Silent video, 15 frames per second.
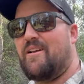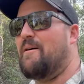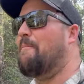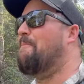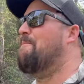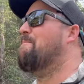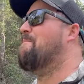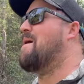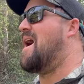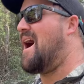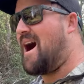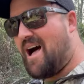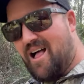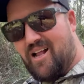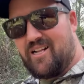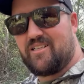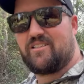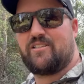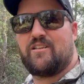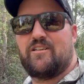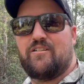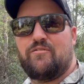
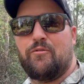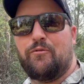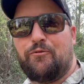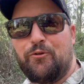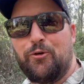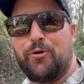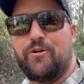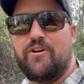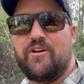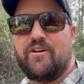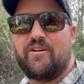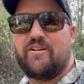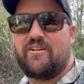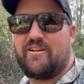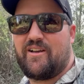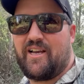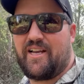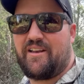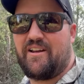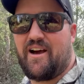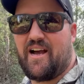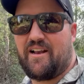miles for food. at
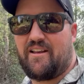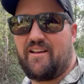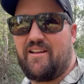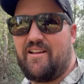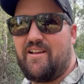night.